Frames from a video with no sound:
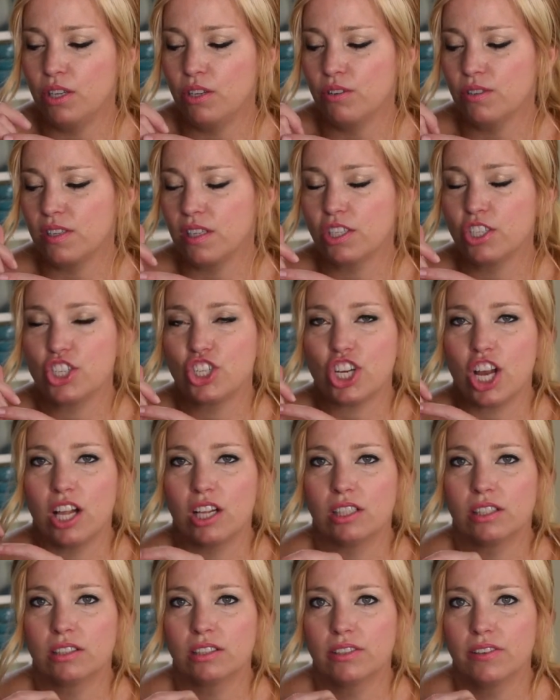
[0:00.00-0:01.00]
been using
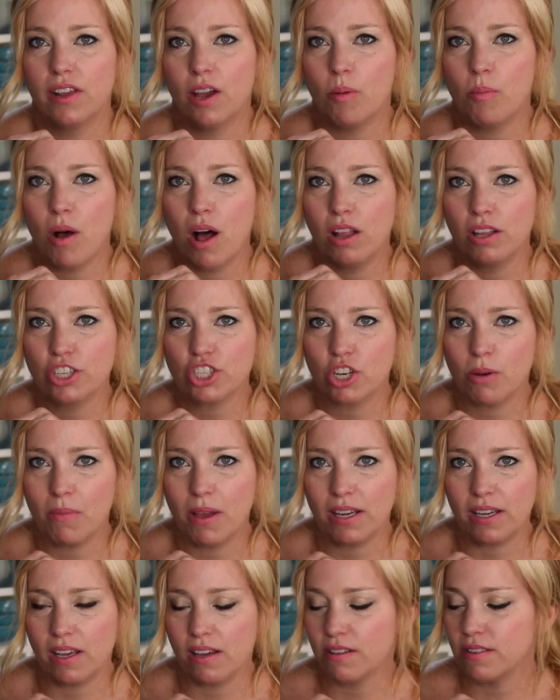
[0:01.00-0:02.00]
gel nail polish on
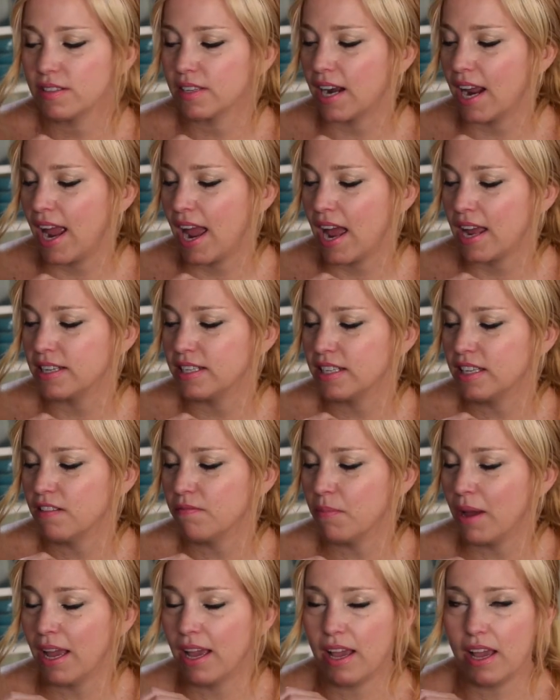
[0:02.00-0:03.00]
my nails, and I had to
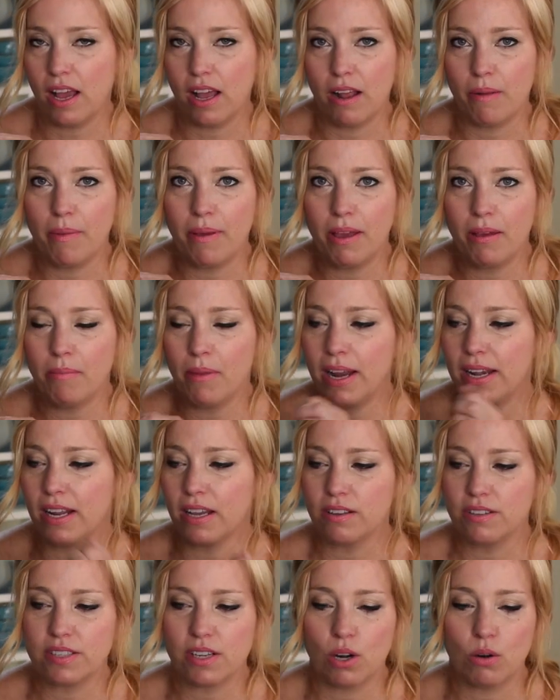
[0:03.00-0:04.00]
give my my
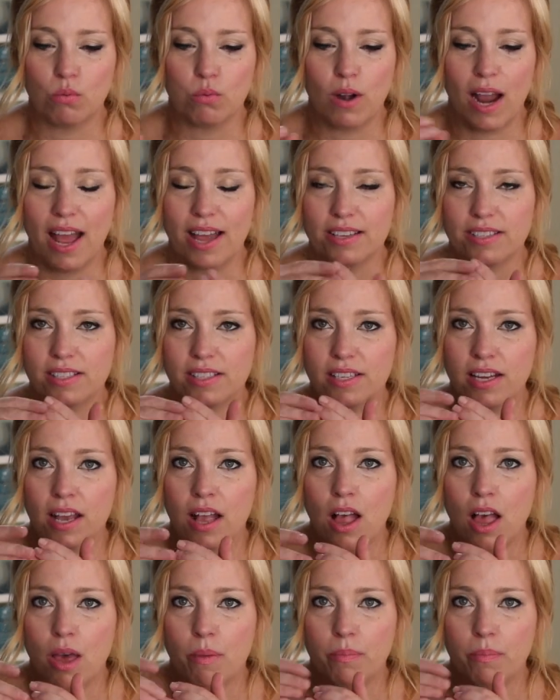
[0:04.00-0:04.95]
nails a rest